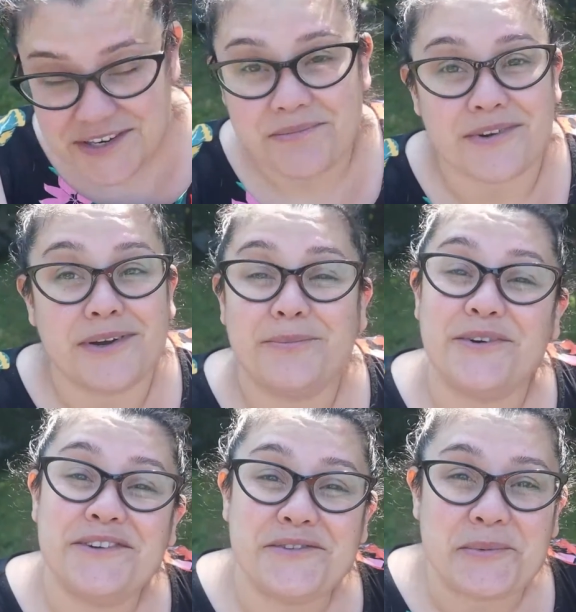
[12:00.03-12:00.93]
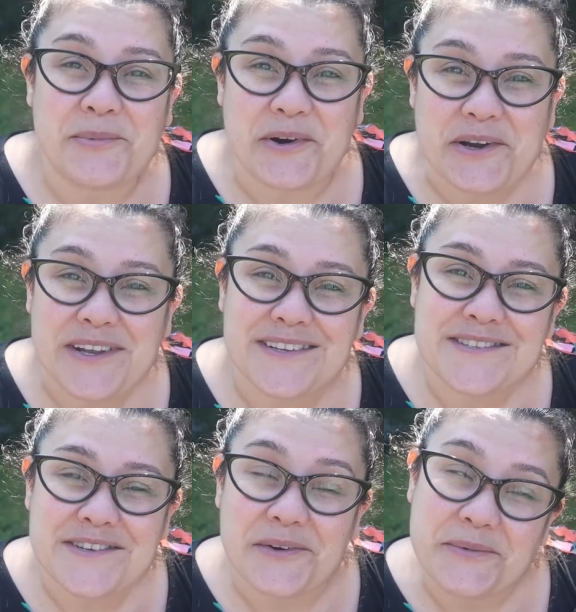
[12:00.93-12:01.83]
she brought a book to a party.
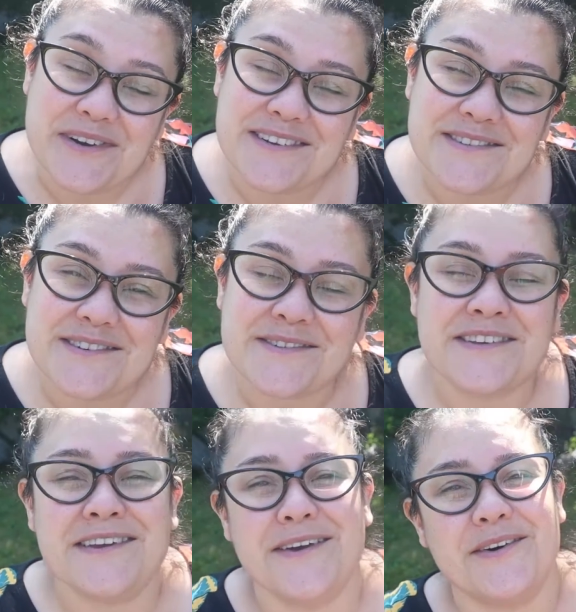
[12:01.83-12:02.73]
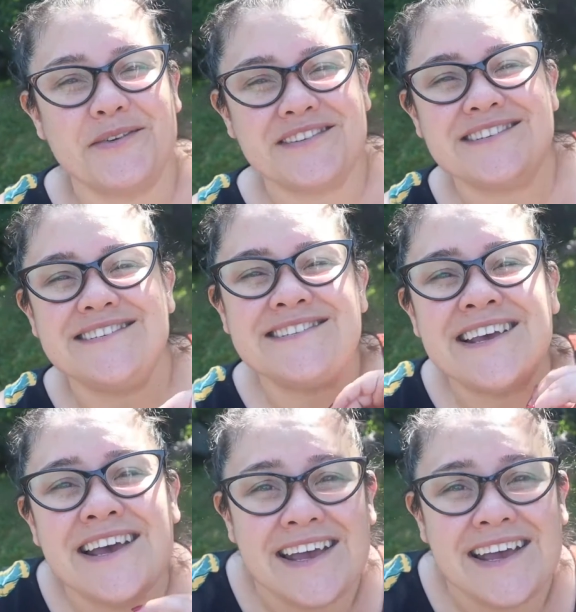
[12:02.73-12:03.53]
So Rachel starts thinking, oh, she's